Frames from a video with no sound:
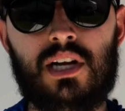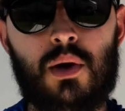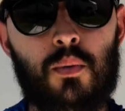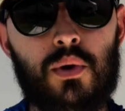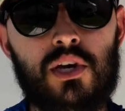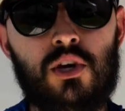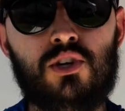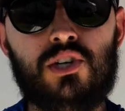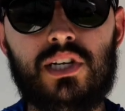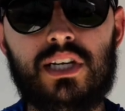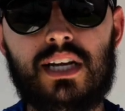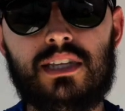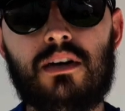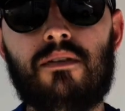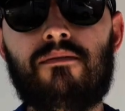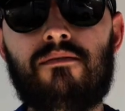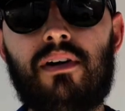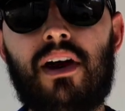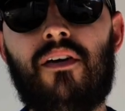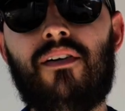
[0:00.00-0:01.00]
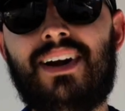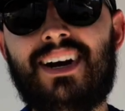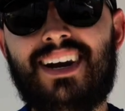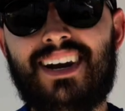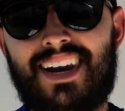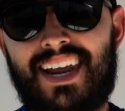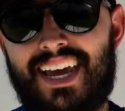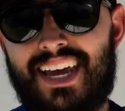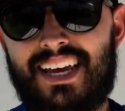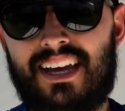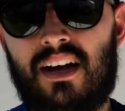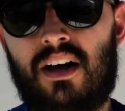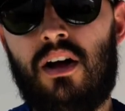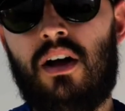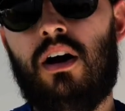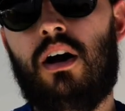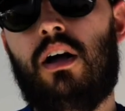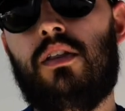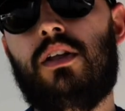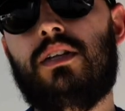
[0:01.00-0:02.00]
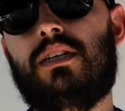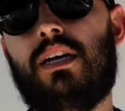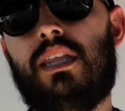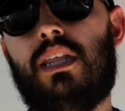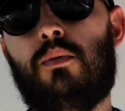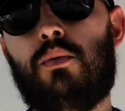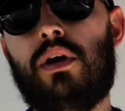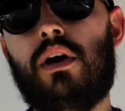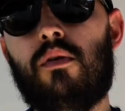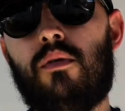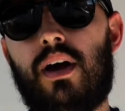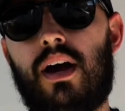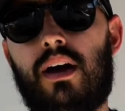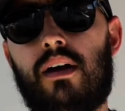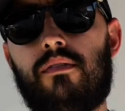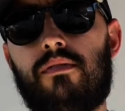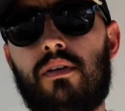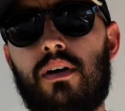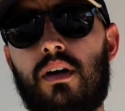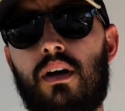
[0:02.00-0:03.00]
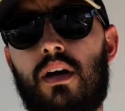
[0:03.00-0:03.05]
and we usually get there very late on the day that we arrive.